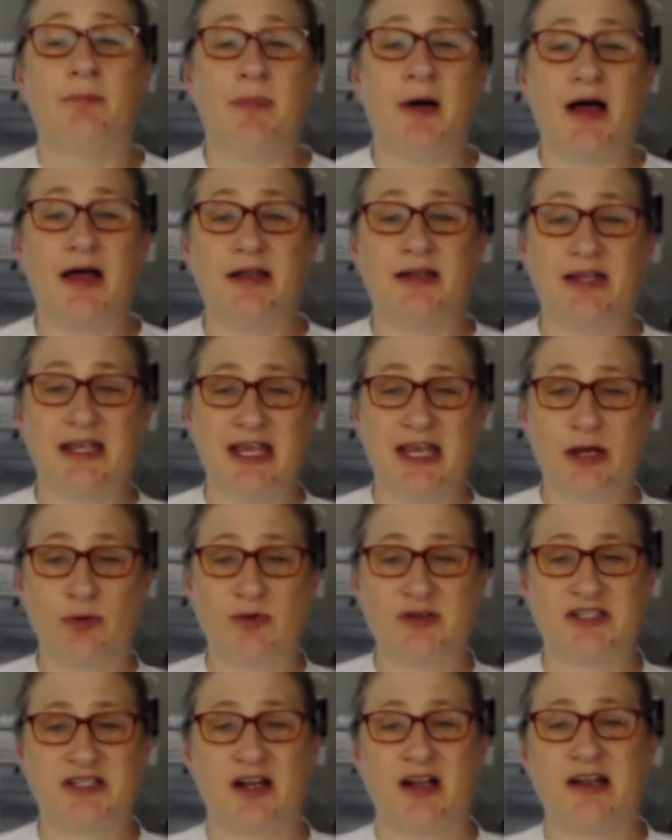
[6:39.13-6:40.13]
But here
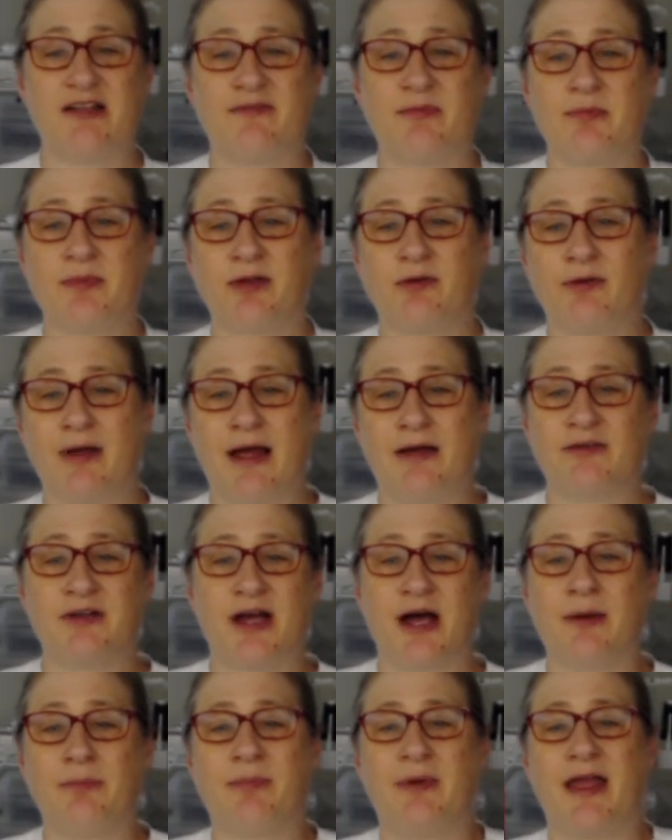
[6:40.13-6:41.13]
we're starting from the ground
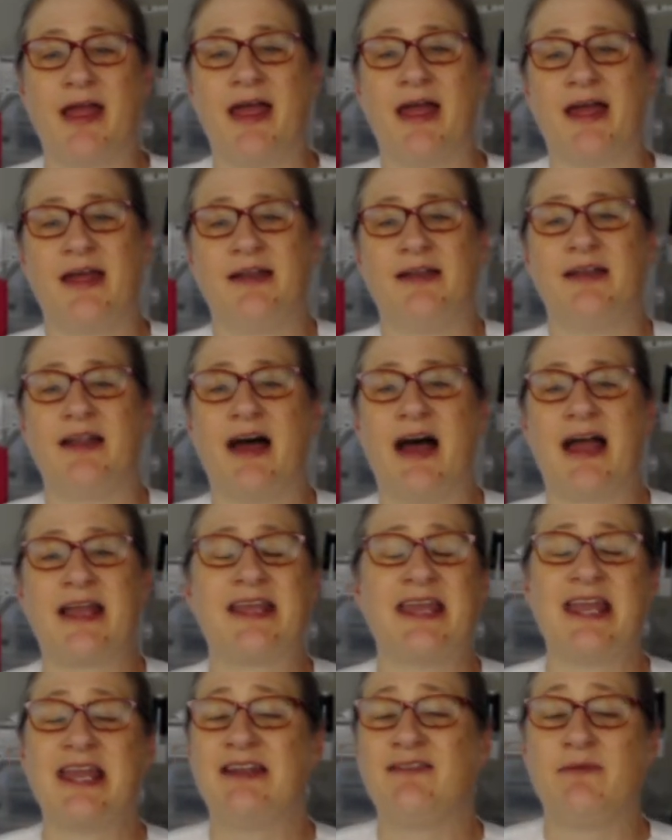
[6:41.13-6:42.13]
up, and I
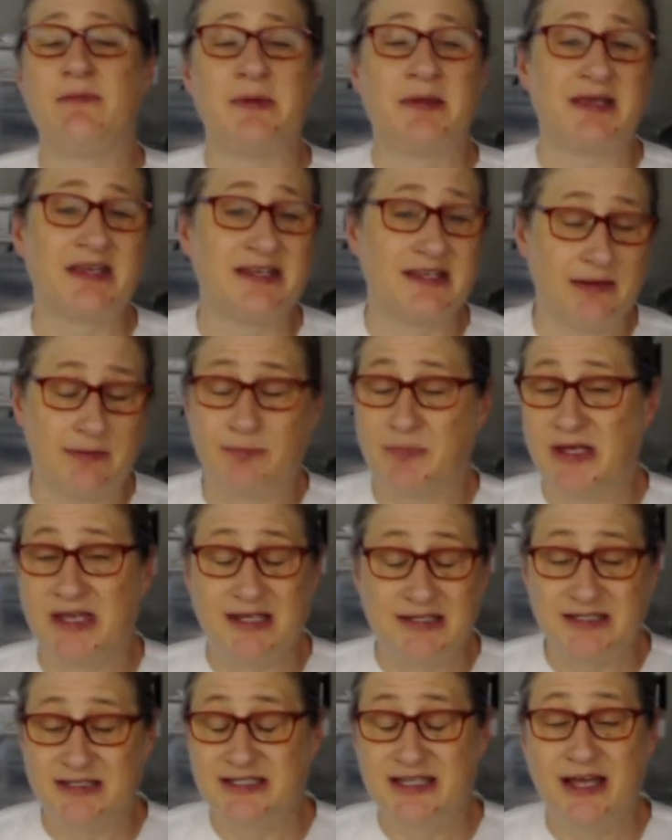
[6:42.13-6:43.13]
can't even
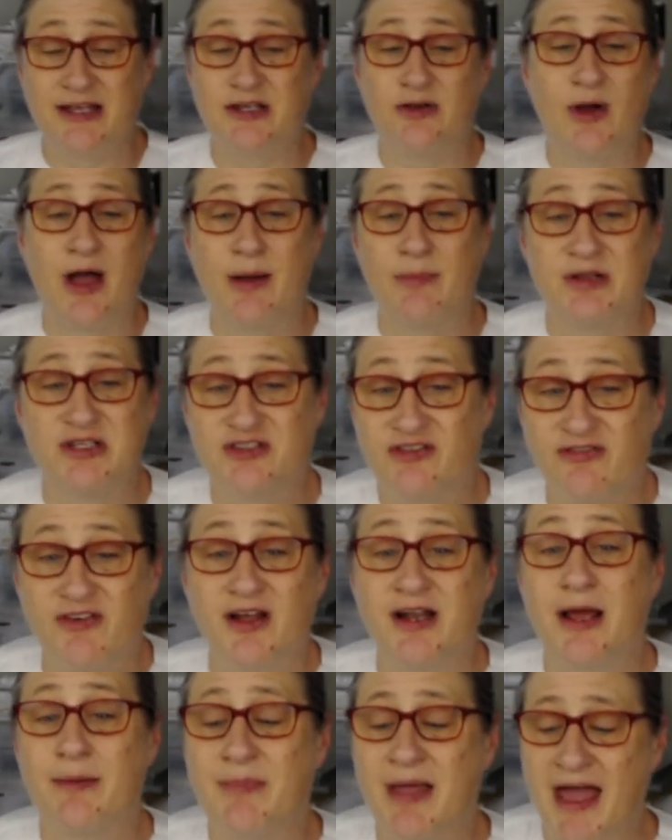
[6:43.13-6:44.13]
begin to tell you how much
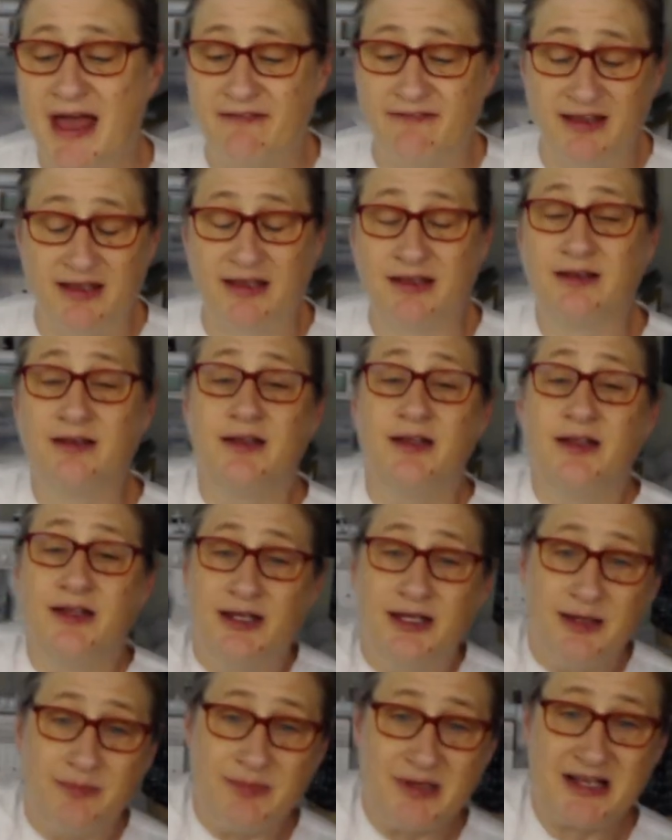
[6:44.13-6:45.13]
fun I'm having
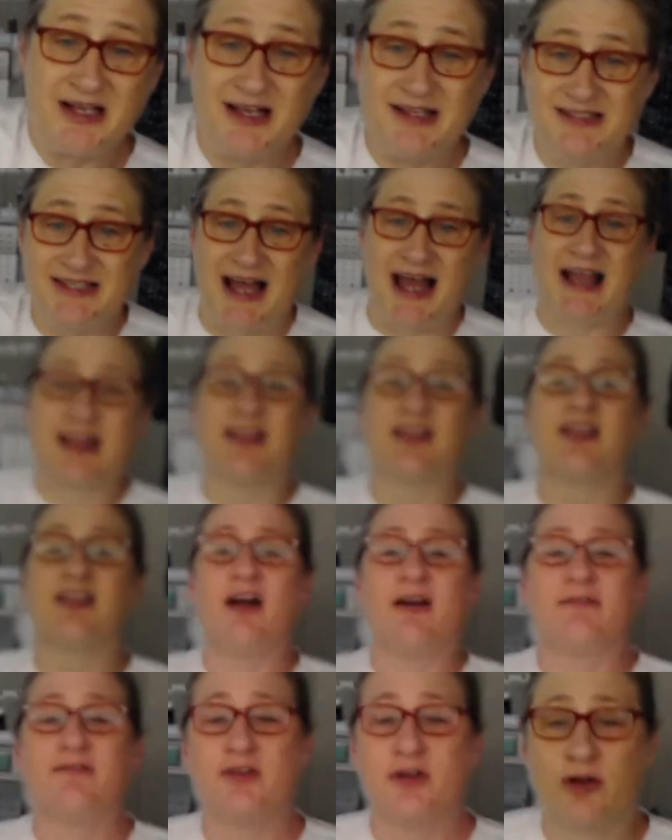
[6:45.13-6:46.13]
because I
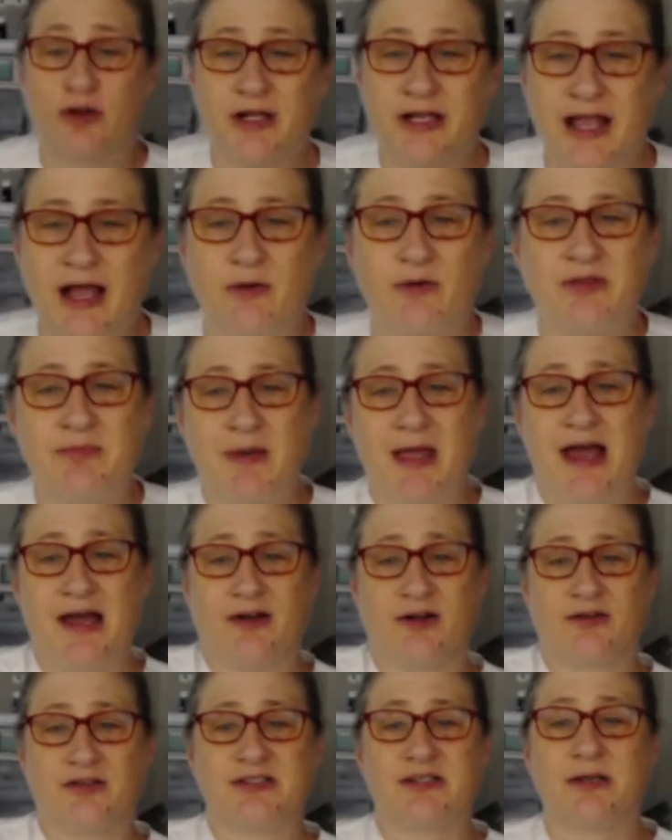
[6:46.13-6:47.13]
love nerding out with
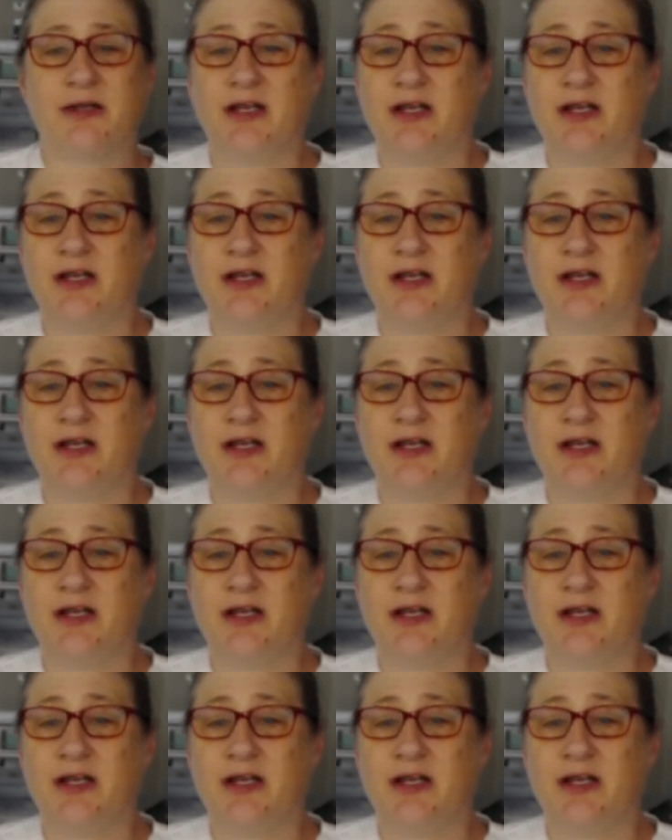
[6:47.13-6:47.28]
patterns.